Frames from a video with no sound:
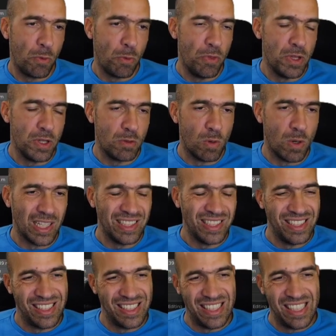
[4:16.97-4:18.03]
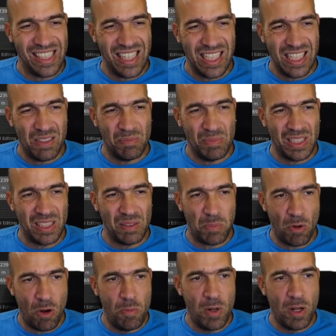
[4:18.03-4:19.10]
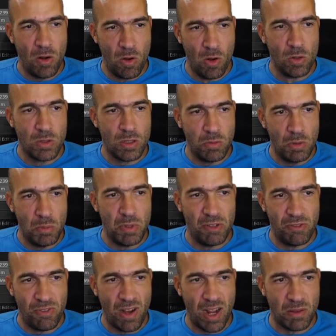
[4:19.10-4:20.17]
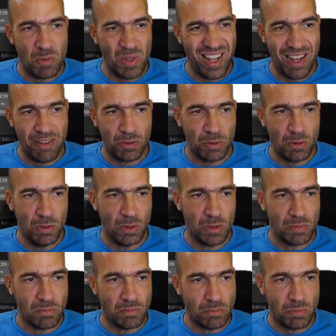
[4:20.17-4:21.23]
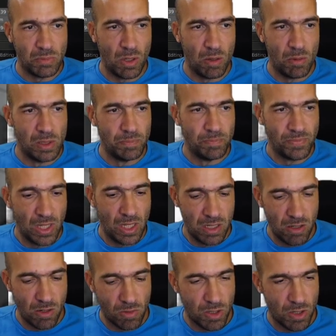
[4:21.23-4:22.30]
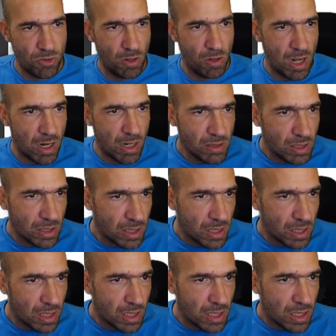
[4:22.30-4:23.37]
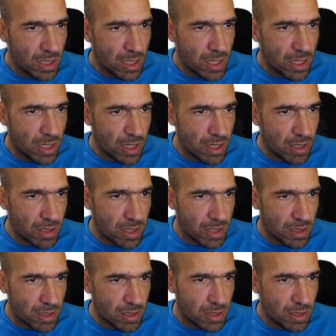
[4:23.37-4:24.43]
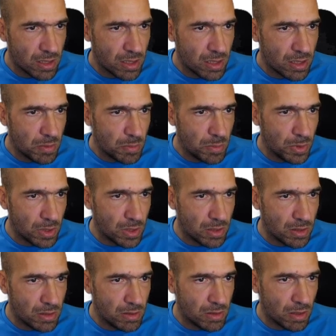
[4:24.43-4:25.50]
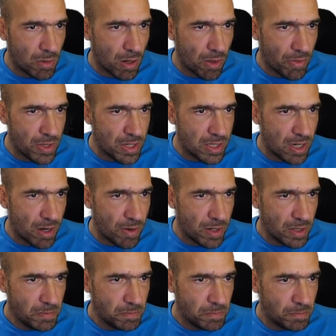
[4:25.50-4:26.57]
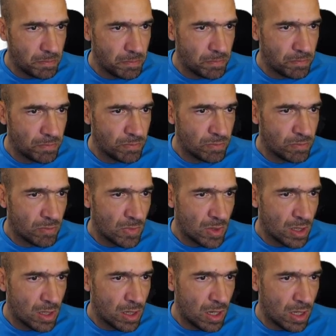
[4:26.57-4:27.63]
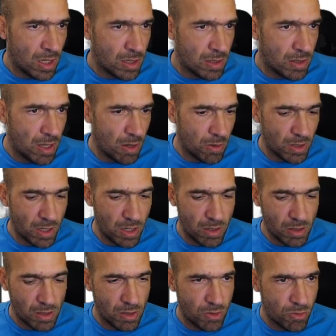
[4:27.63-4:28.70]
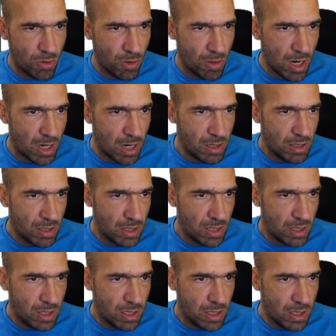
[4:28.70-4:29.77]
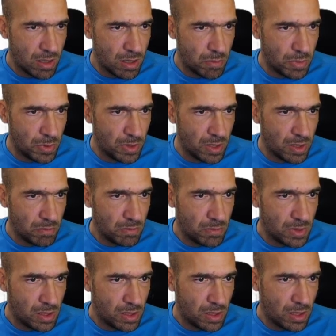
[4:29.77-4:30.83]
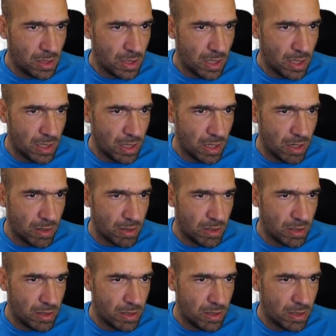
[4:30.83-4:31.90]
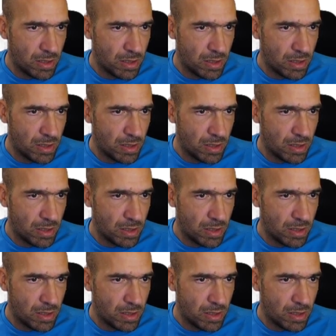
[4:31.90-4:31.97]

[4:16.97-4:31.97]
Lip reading: to this one. But probably holes will be fine. We have to do them probably. So Control R here and put it around this area. And down here, Control R and put them in here.